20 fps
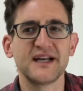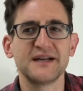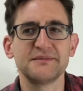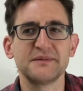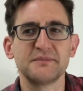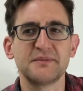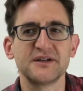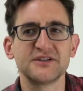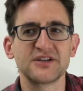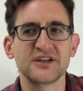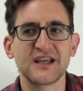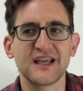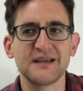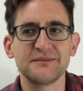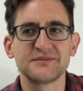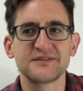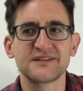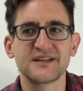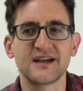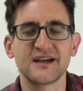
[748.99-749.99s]
up a bunch of
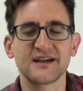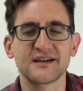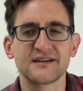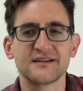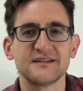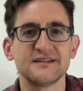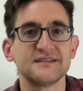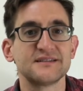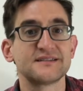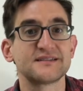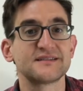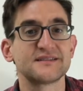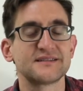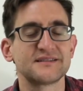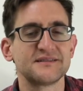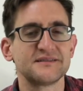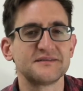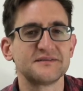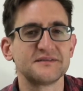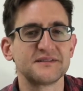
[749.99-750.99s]
GameStop
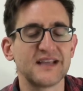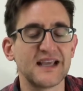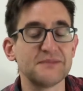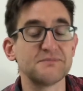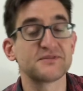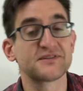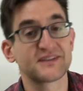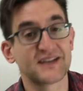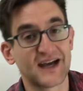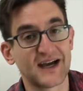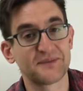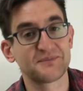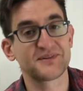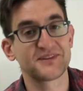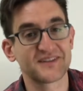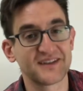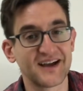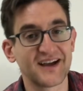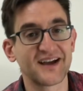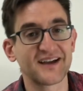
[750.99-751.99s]

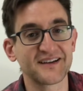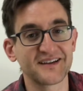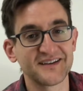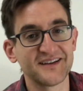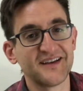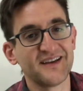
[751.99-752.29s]
stock.